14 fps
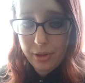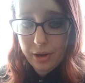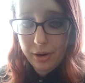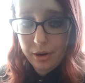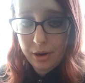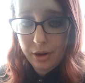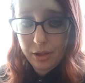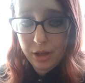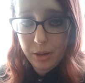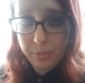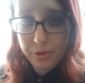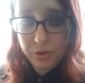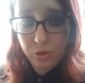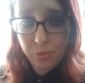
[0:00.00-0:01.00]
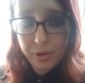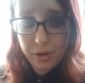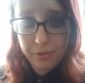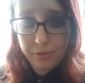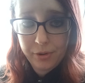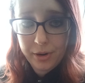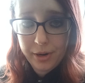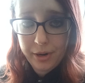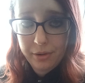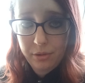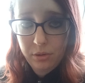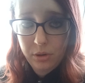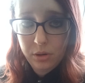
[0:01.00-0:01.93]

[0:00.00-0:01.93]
that kind of thing, but don't be afraid.